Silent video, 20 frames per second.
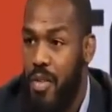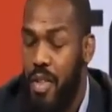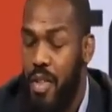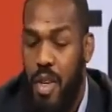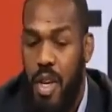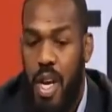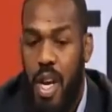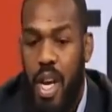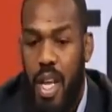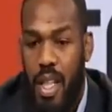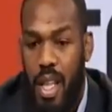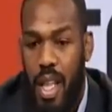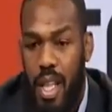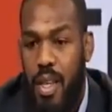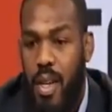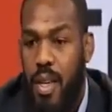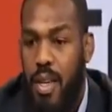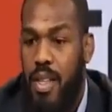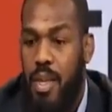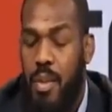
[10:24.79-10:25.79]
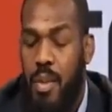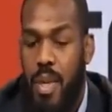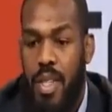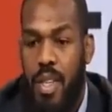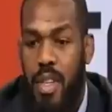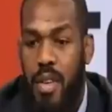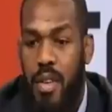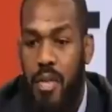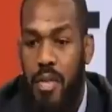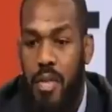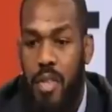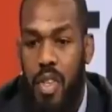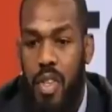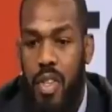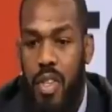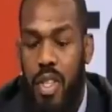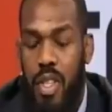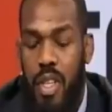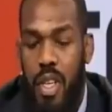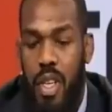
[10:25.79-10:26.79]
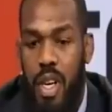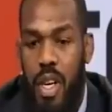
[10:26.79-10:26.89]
So that's how I see myself, just